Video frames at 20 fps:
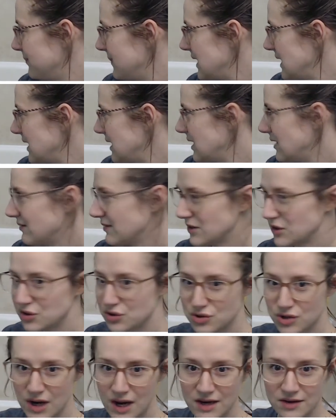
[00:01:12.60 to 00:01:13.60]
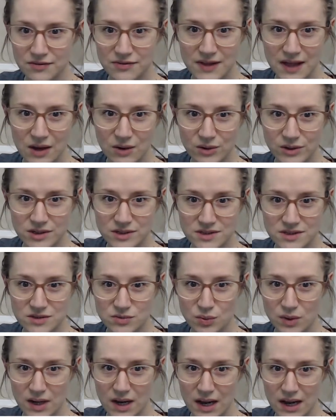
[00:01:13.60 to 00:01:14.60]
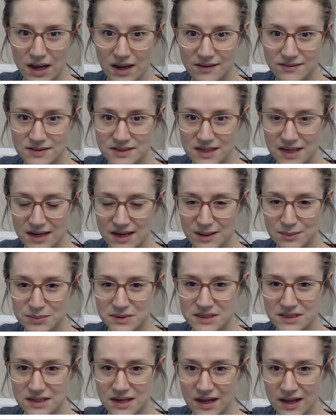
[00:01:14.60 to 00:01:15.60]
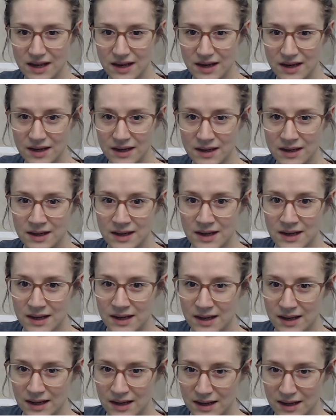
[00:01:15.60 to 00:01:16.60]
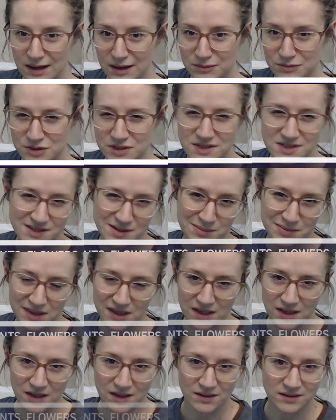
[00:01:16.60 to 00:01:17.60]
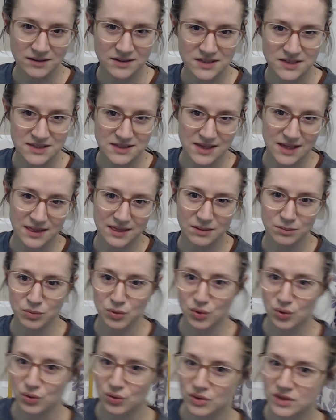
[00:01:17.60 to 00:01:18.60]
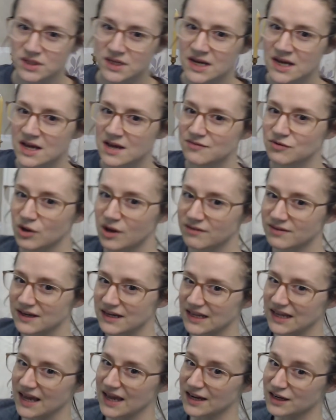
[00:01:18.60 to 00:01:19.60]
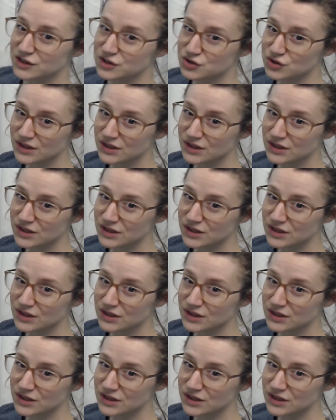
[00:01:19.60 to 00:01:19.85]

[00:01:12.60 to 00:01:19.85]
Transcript: even dried flowers is what I have set up today. Just something to set the mood. If you have any extra